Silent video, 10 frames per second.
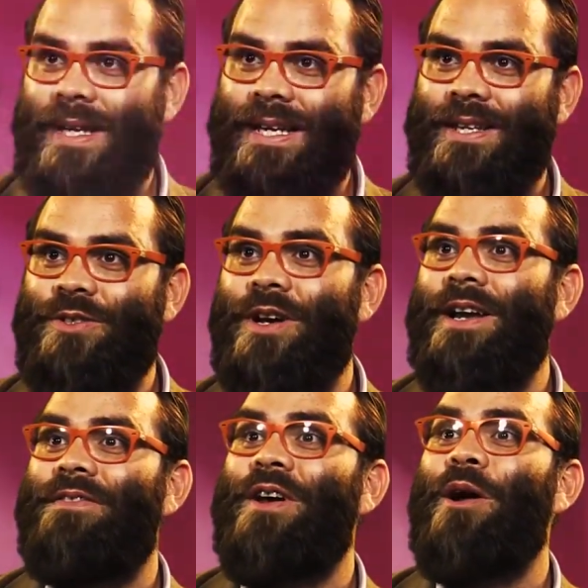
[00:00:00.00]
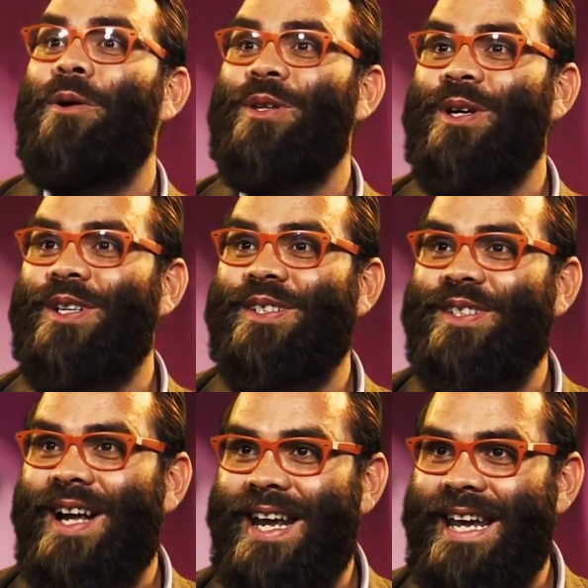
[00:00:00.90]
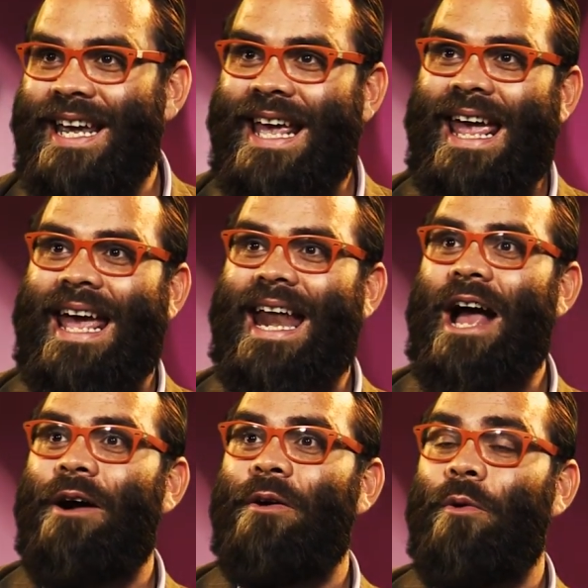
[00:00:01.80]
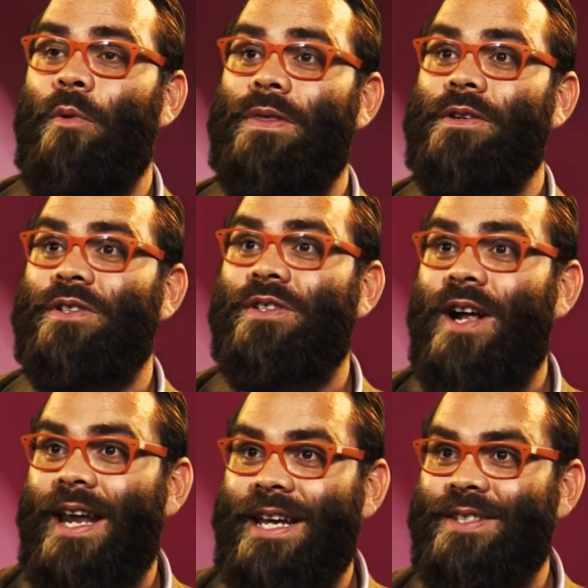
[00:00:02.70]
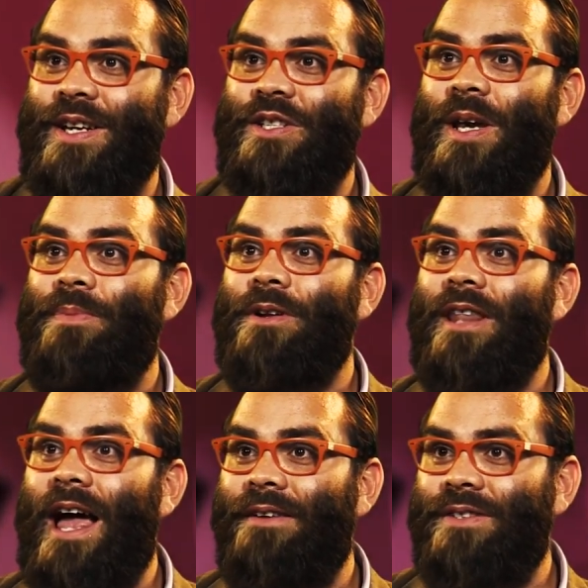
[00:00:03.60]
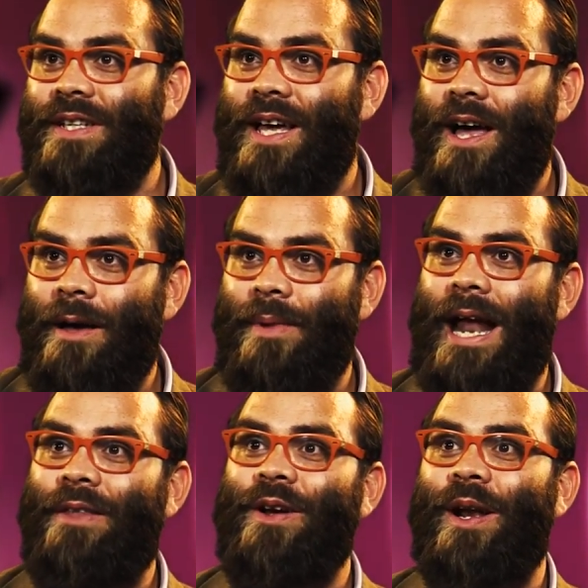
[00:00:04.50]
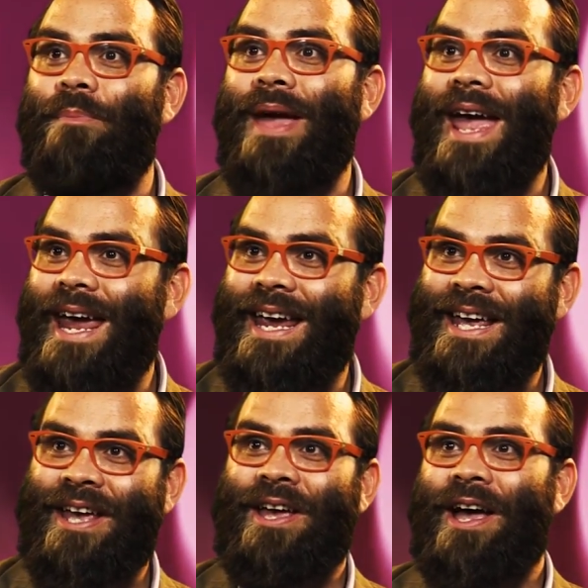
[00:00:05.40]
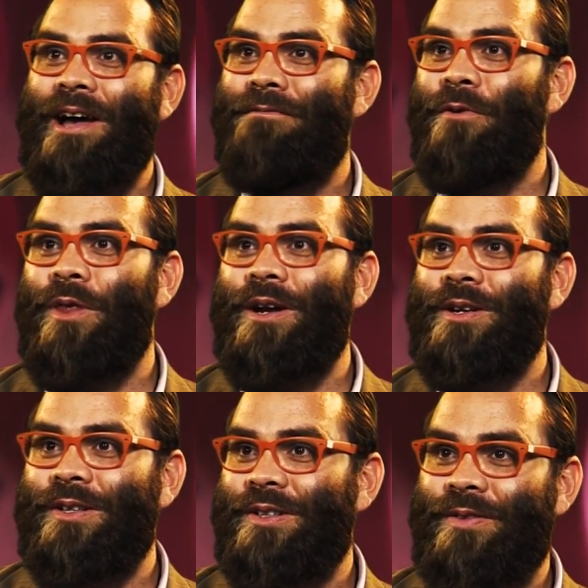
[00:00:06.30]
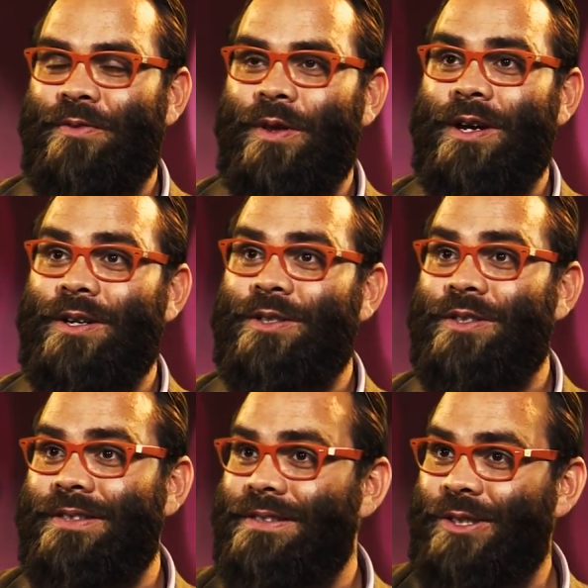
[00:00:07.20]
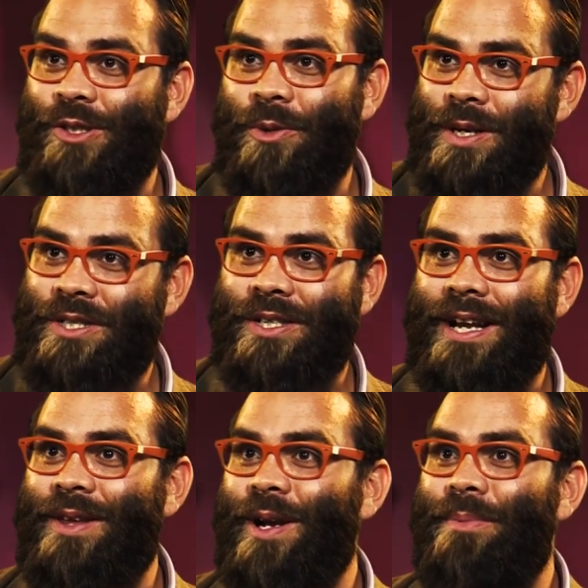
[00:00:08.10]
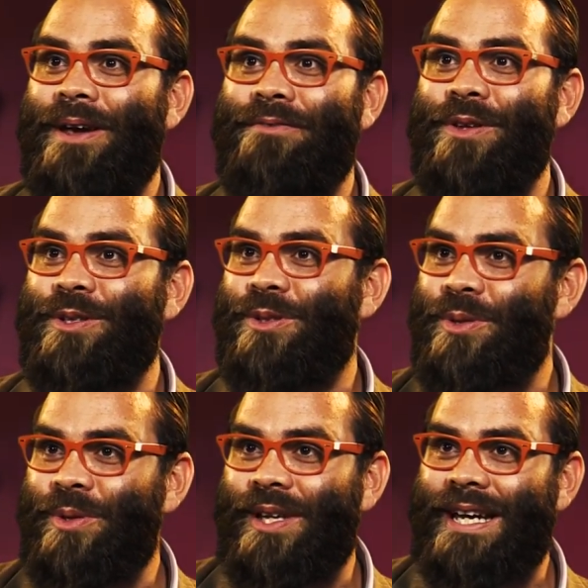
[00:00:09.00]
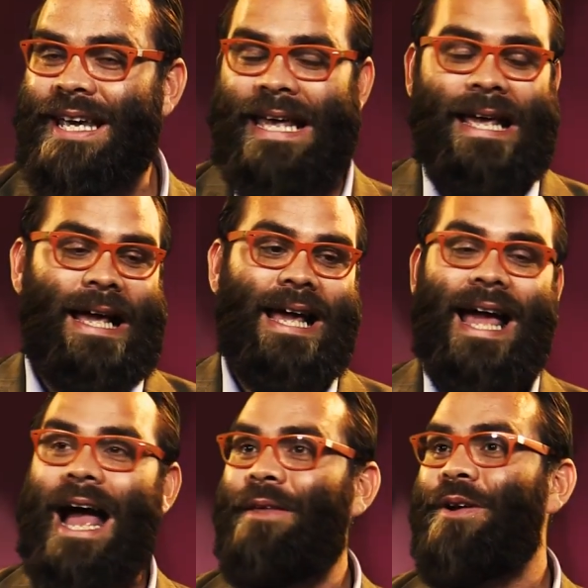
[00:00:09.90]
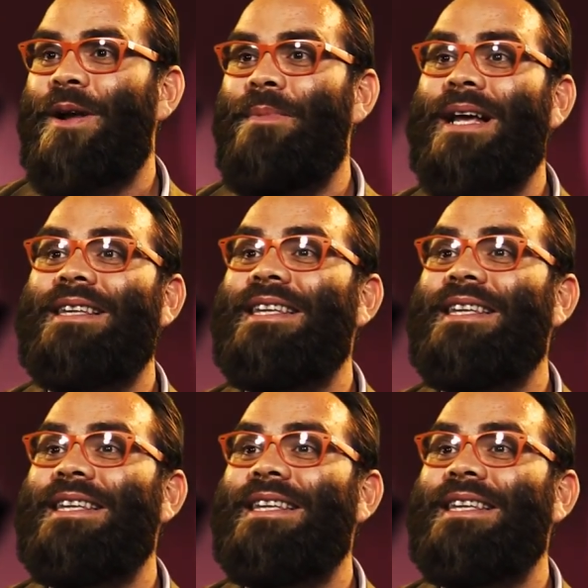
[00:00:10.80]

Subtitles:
They're trying to figure out what they're going to study and how what they're studying is going to shape their lives to come, and how they're going to pay for their tuition, how they're going to pay for their schooling, how they're going to make a